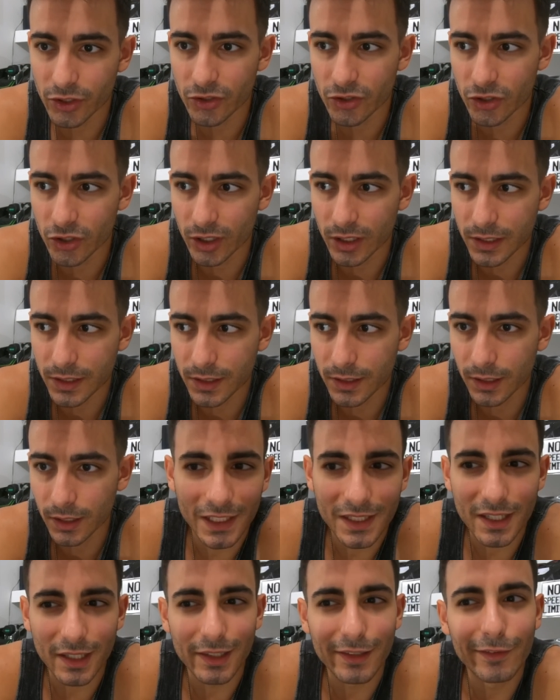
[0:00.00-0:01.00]
It's just,
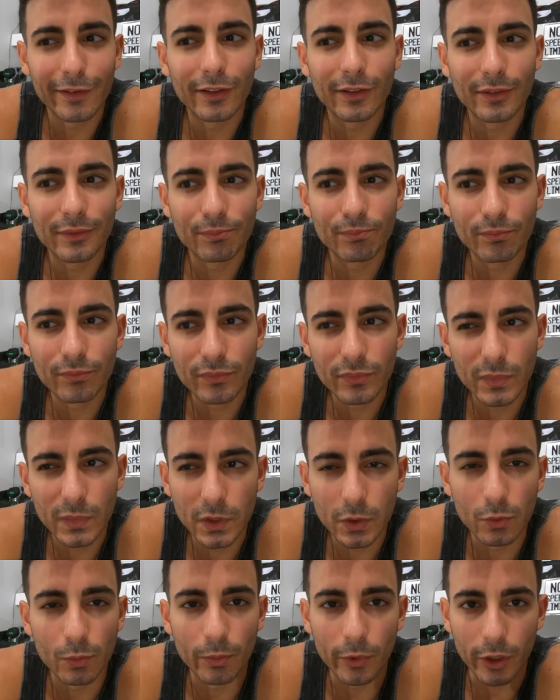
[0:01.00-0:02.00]
it's a little
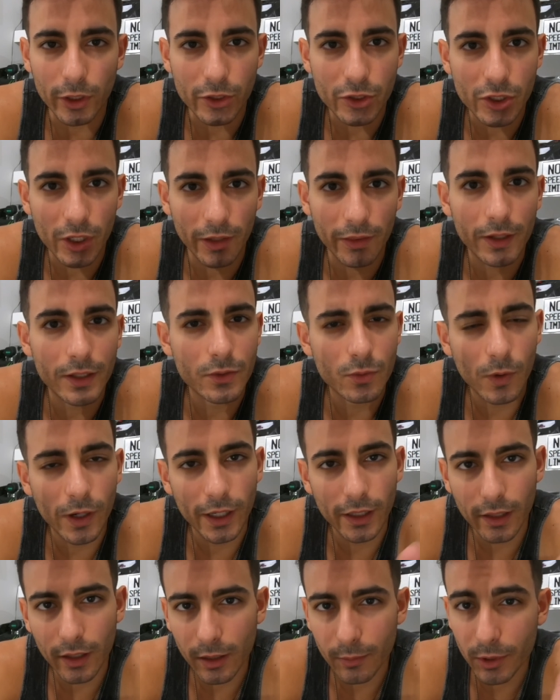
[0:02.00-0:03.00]
too much, and that's why a
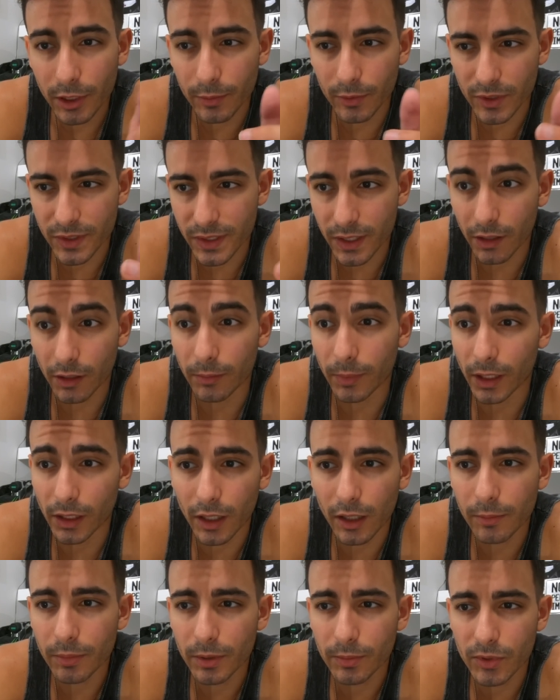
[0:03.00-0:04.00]
lot of people sell them. A
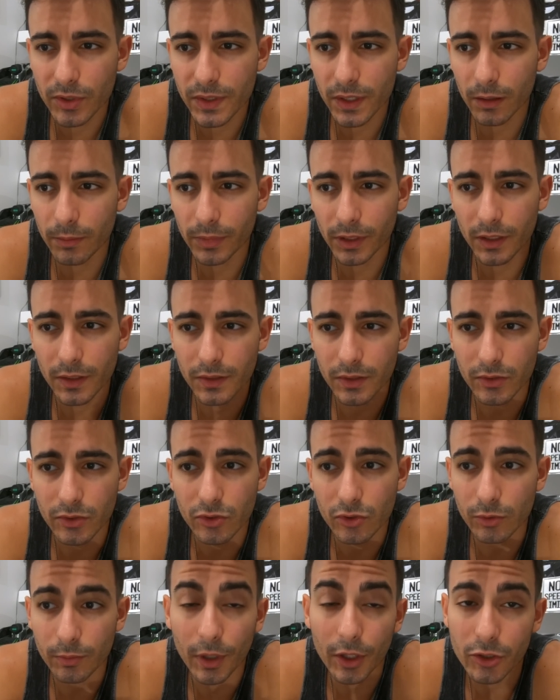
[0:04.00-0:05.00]
lot of people sell them because it's
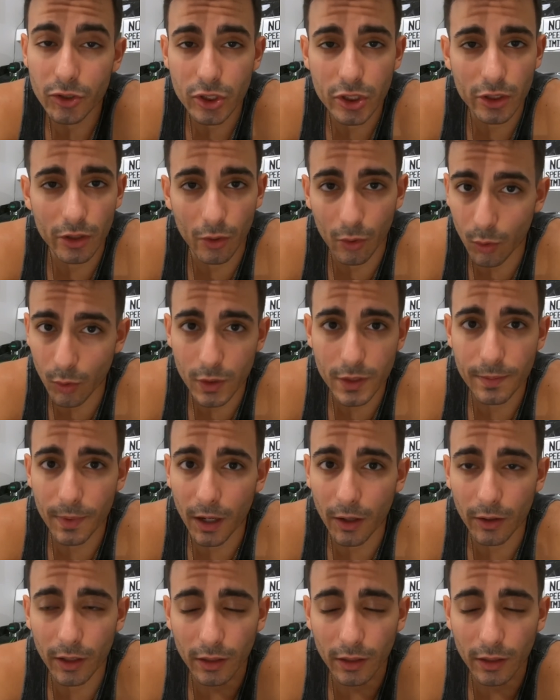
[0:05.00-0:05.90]
too much horsepower.